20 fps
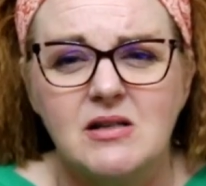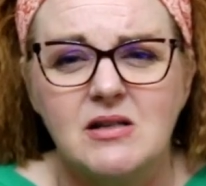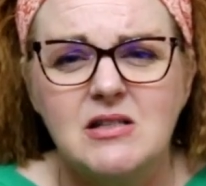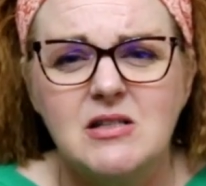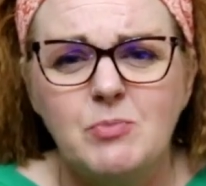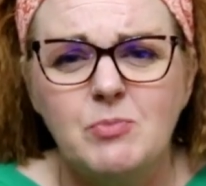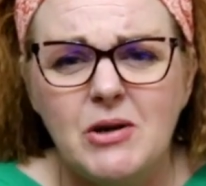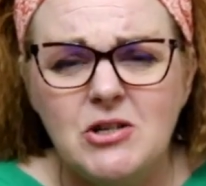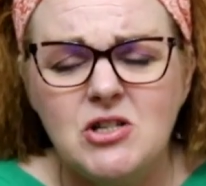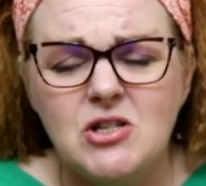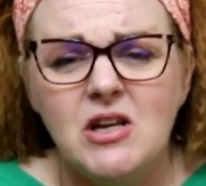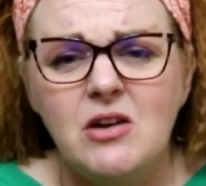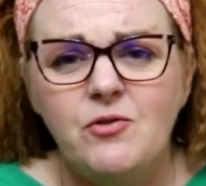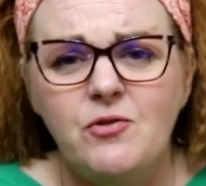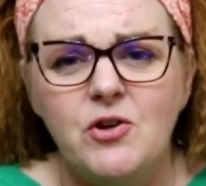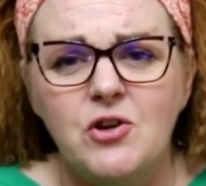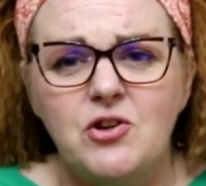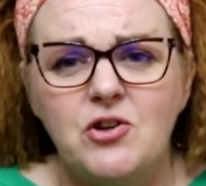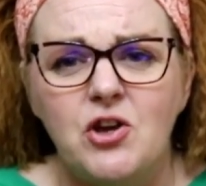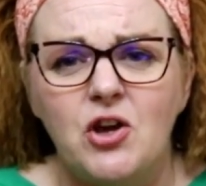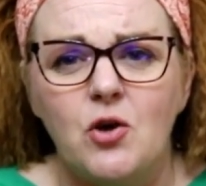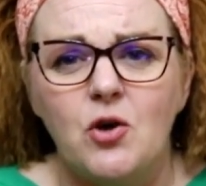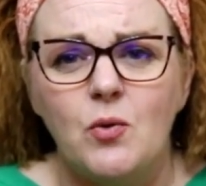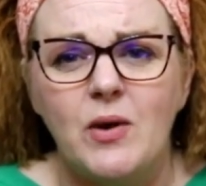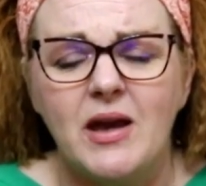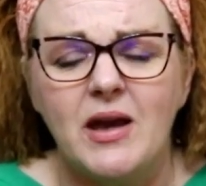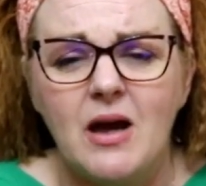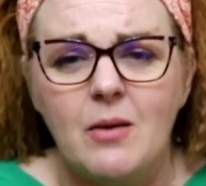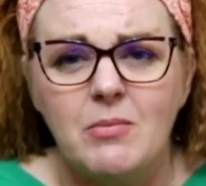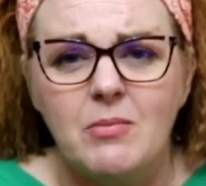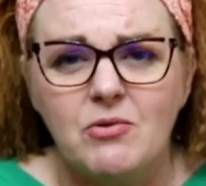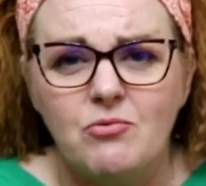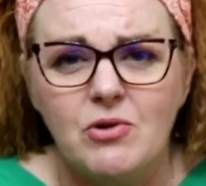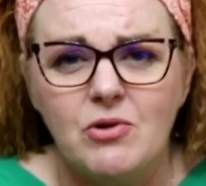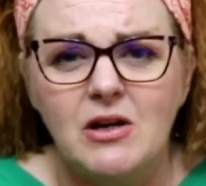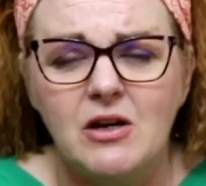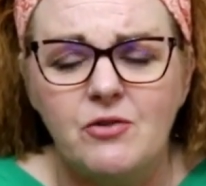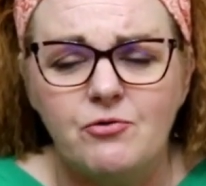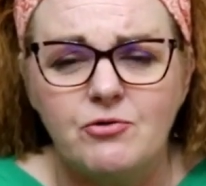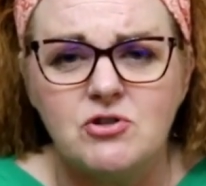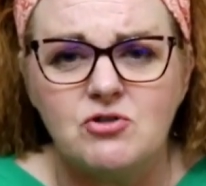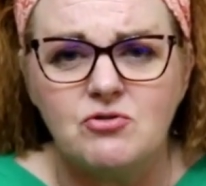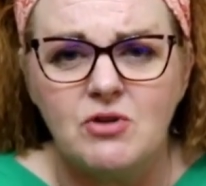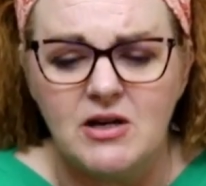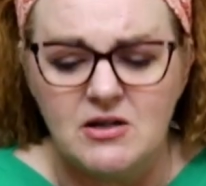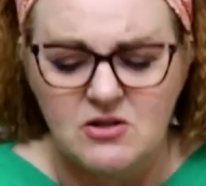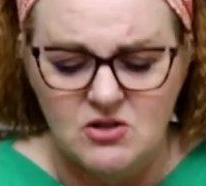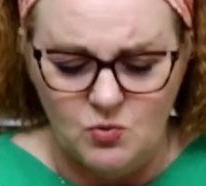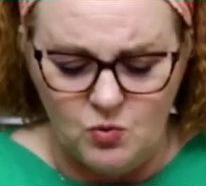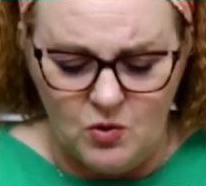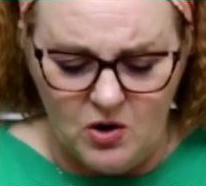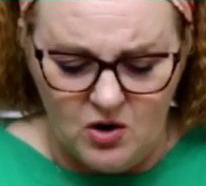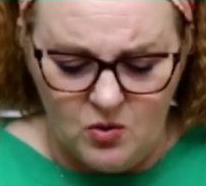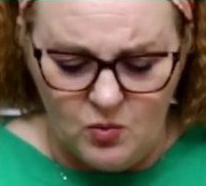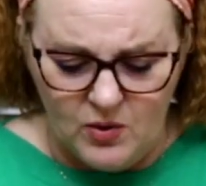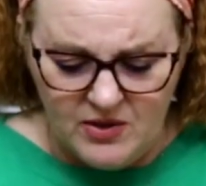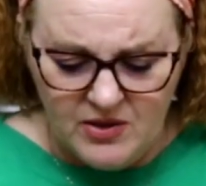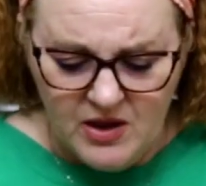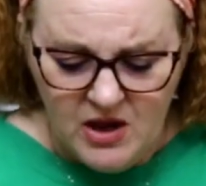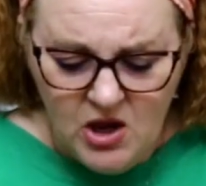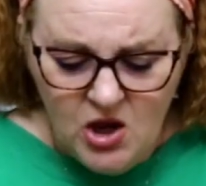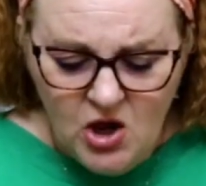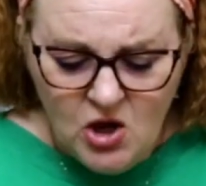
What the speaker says: And especially if you're new, it can be really frustrating to work with.